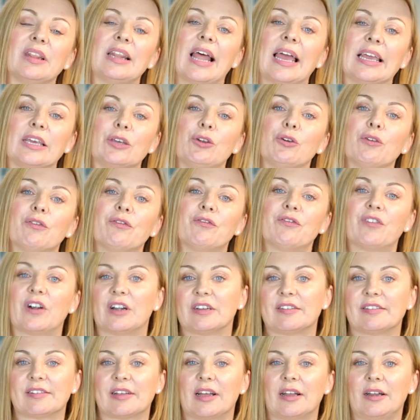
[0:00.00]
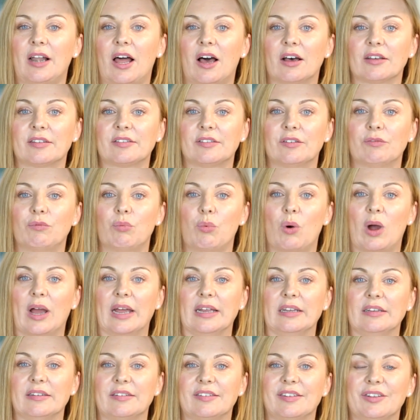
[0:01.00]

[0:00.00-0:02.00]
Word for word: like your first glass of wine.